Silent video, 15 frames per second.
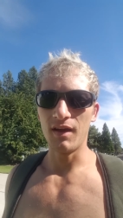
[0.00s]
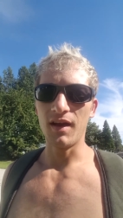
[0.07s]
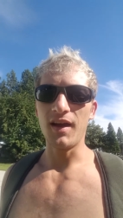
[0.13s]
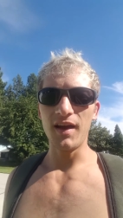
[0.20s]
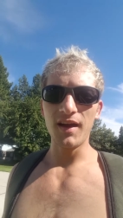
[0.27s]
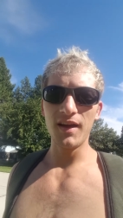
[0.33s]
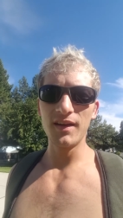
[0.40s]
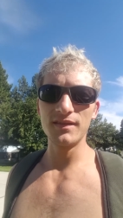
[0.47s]

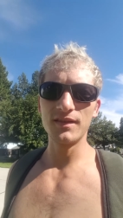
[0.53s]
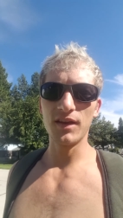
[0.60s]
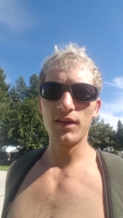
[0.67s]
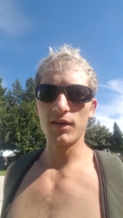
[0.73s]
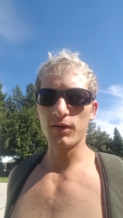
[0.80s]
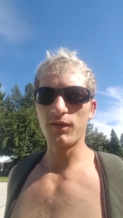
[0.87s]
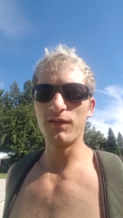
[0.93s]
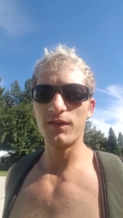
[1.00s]
Hey,
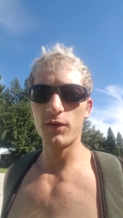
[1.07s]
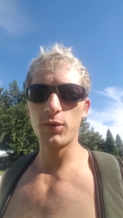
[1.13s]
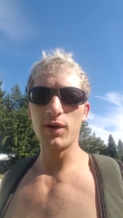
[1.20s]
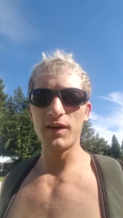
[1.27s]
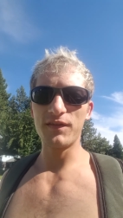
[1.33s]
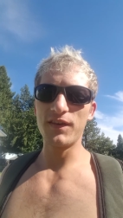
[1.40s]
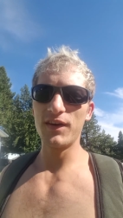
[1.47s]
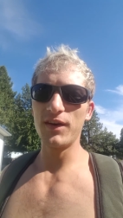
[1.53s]
another
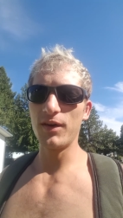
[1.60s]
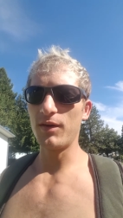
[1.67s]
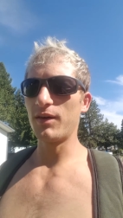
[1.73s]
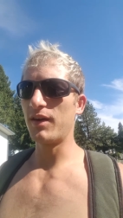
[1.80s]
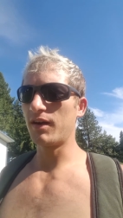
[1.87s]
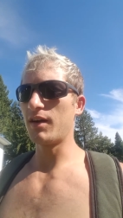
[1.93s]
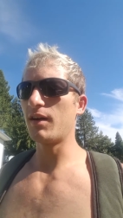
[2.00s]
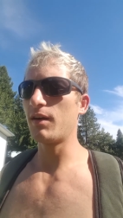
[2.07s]
quick video
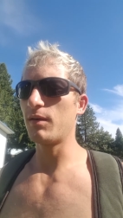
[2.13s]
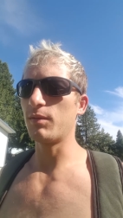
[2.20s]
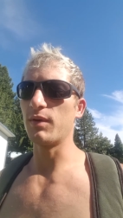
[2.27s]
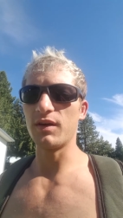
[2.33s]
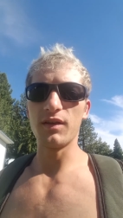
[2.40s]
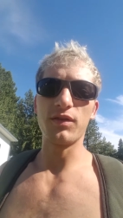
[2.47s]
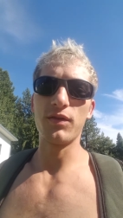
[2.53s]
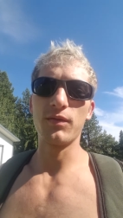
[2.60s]
here
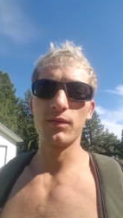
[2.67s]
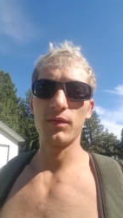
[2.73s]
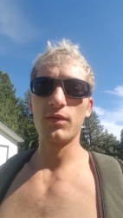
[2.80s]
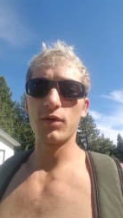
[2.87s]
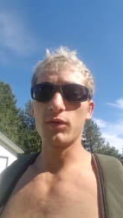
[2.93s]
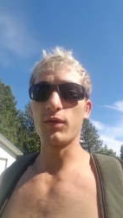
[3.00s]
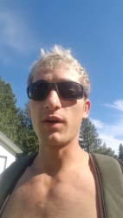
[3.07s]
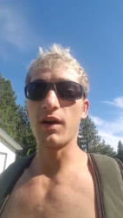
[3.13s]
with
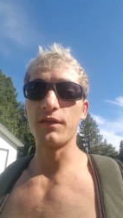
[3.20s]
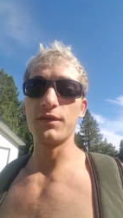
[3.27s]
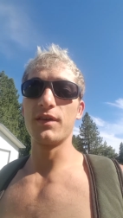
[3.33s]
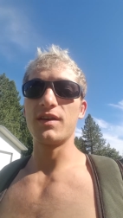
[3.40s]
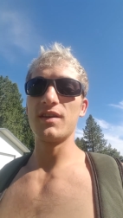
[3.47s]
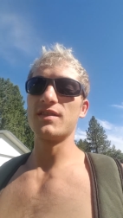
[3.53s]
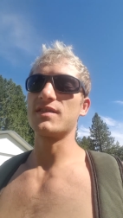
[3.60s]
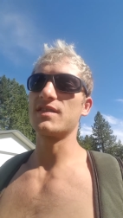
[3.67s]

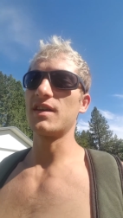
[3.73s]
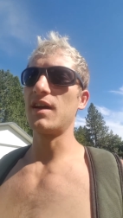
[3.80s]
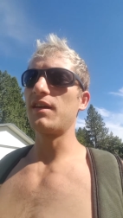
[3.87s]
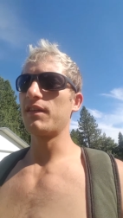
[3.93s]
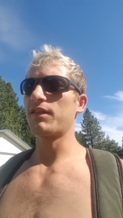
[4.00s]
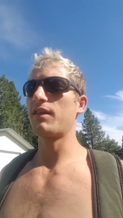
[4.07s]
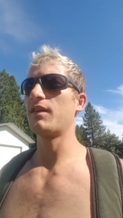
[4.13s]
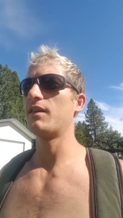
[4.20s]
Recovery Kid
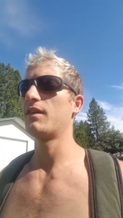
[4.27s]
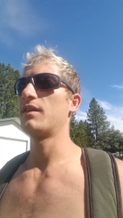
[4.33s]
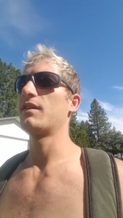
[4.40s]
Seth.